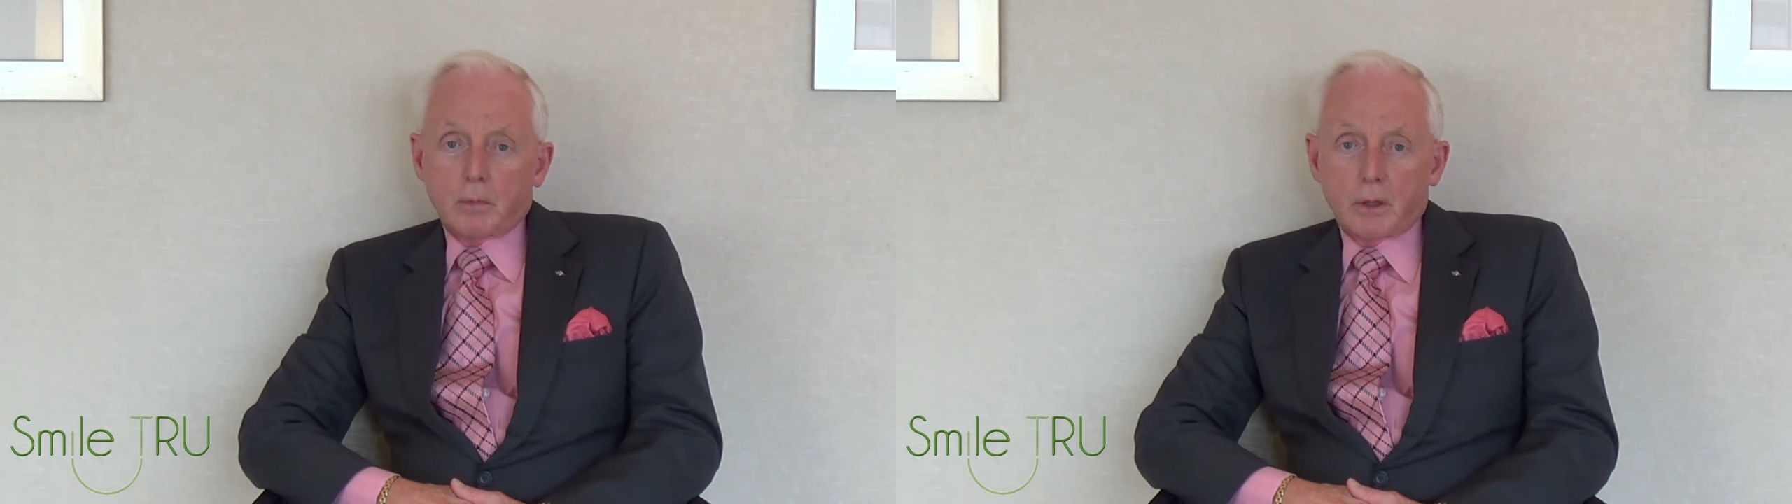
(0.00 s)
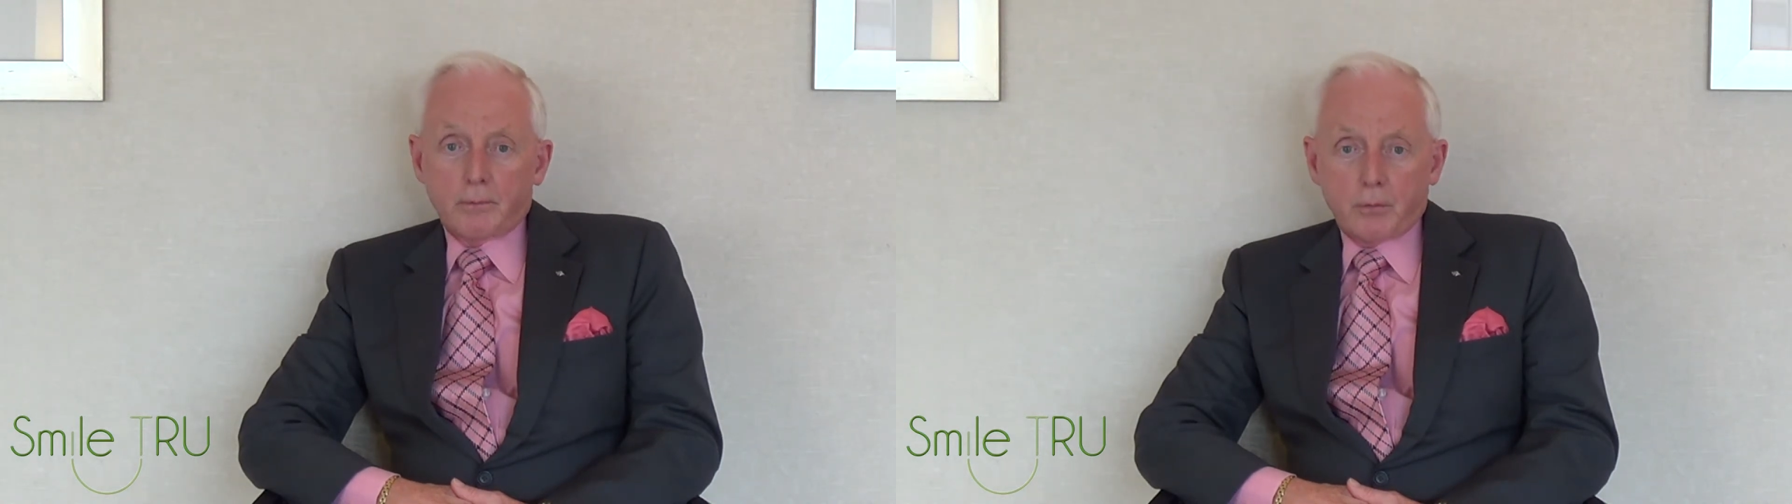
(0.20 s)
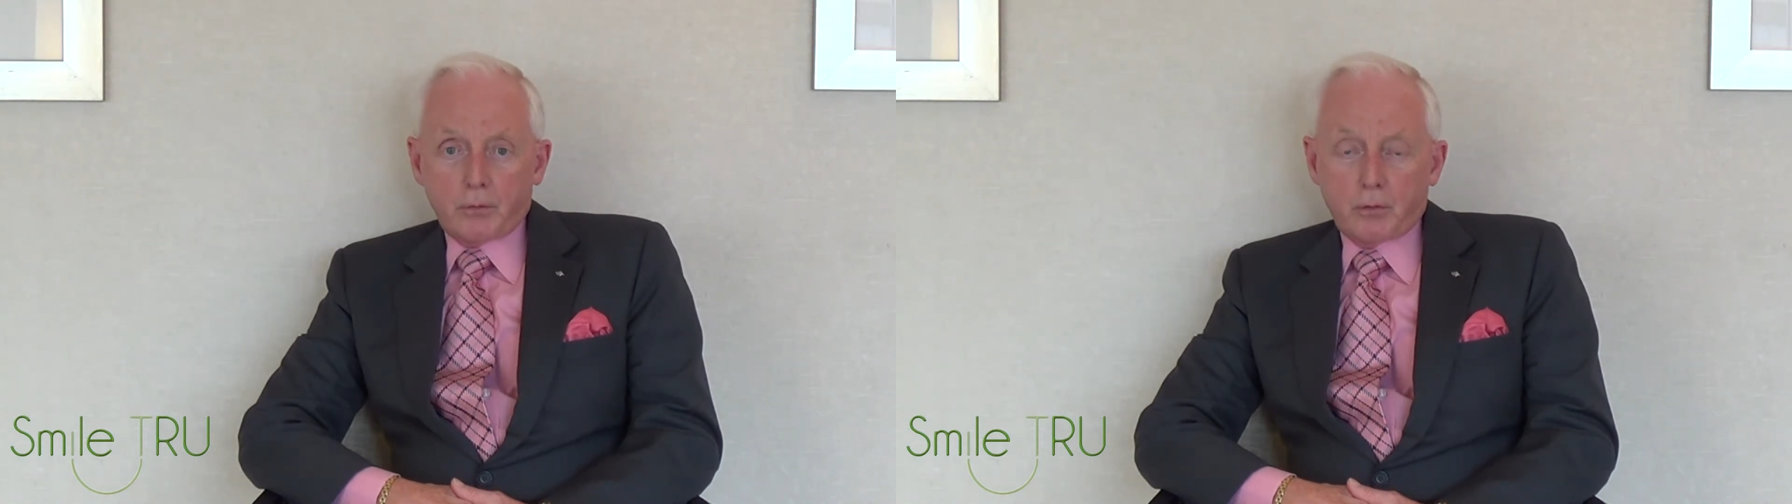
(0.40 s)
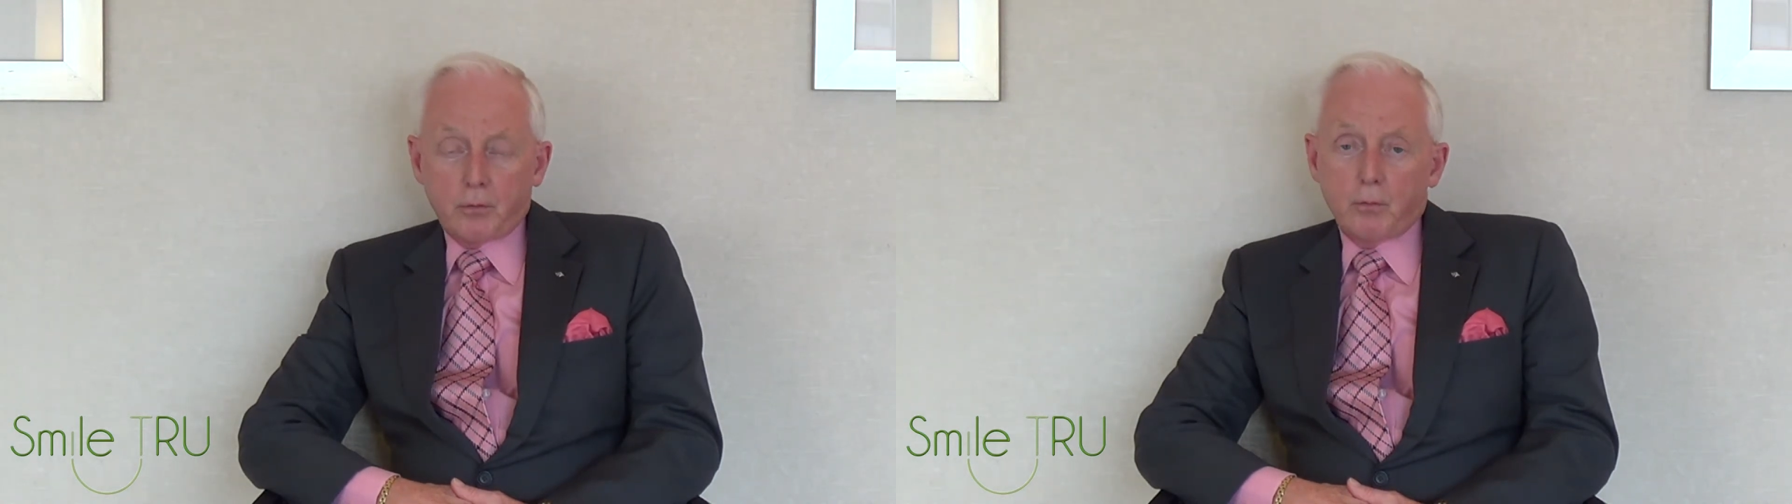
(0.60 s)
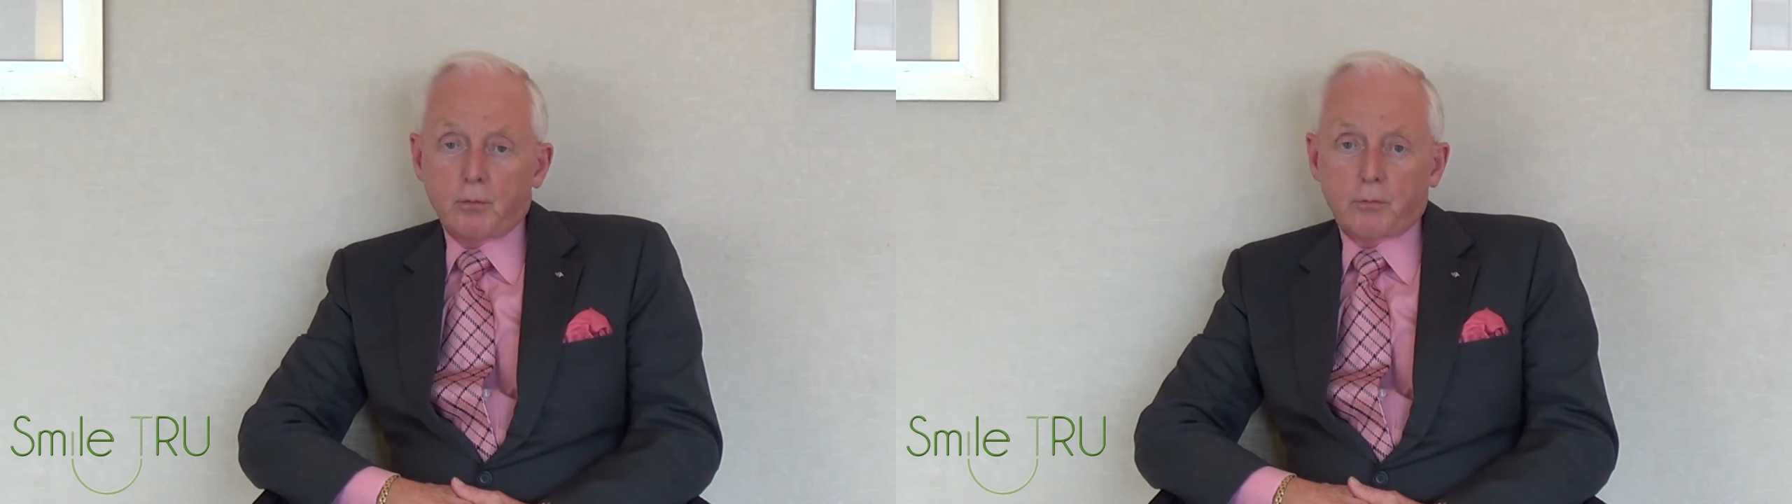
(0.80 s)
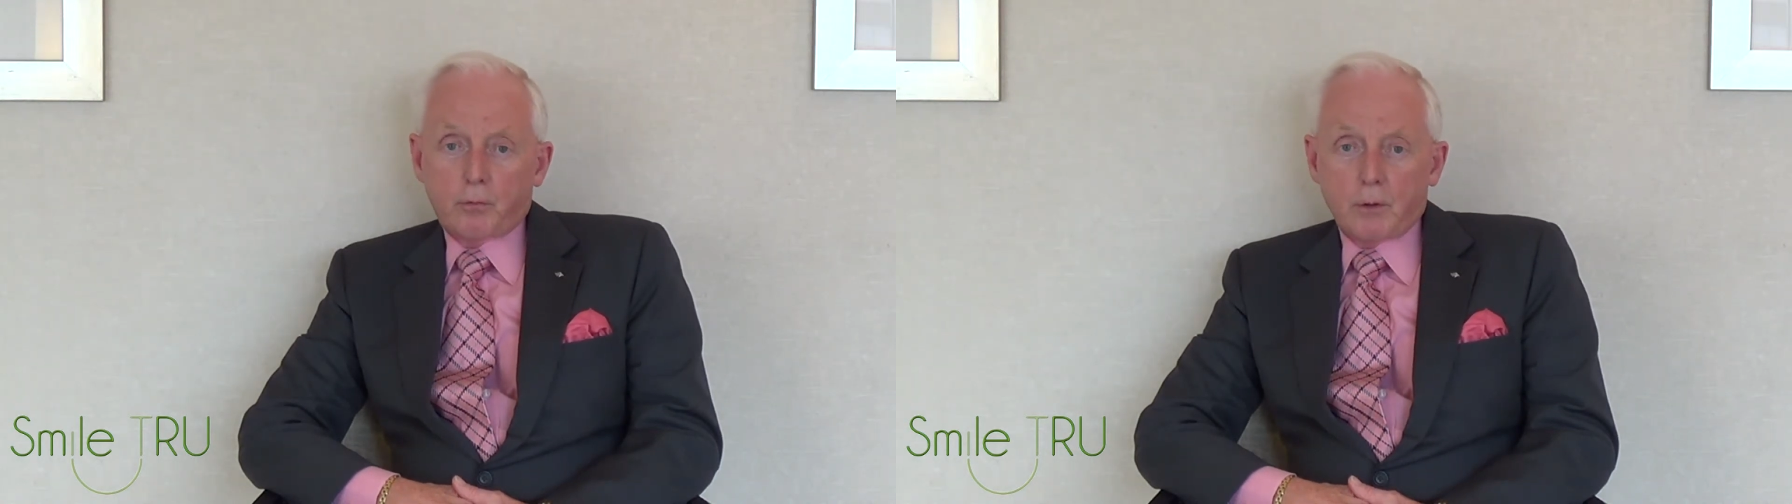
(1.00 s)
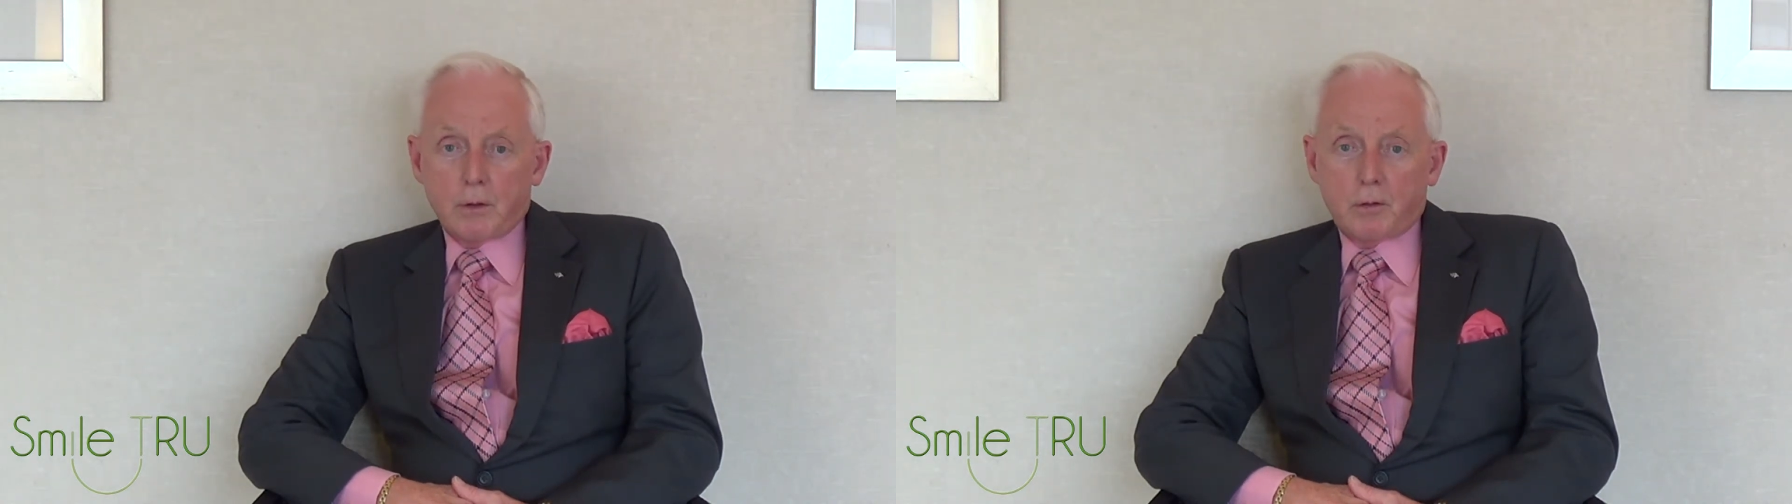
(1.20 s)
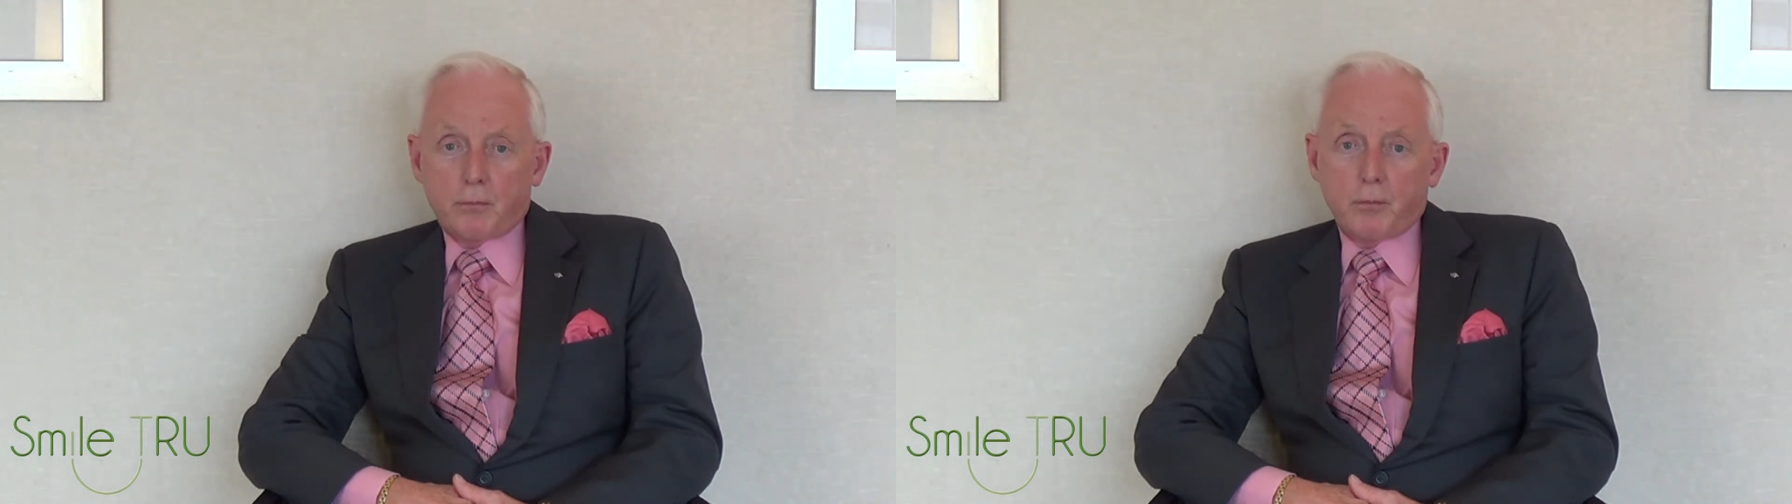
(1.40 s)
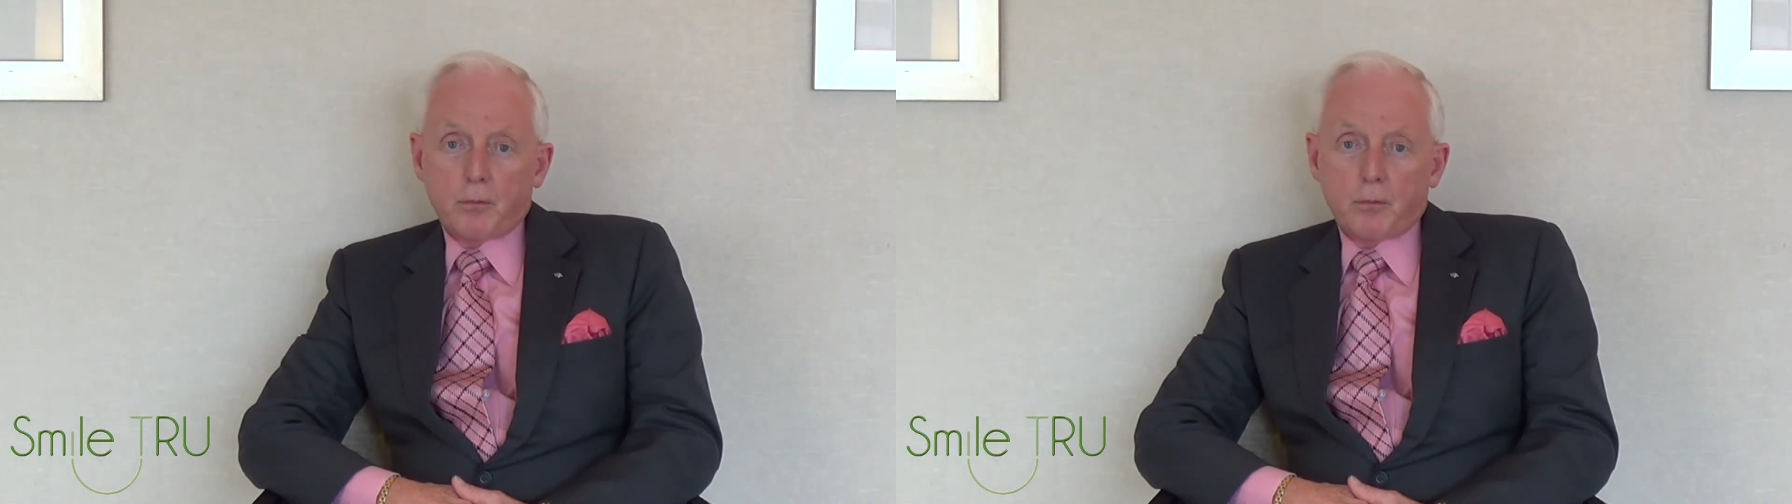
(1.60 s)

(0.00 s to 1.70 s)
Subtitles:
Level 2 treats through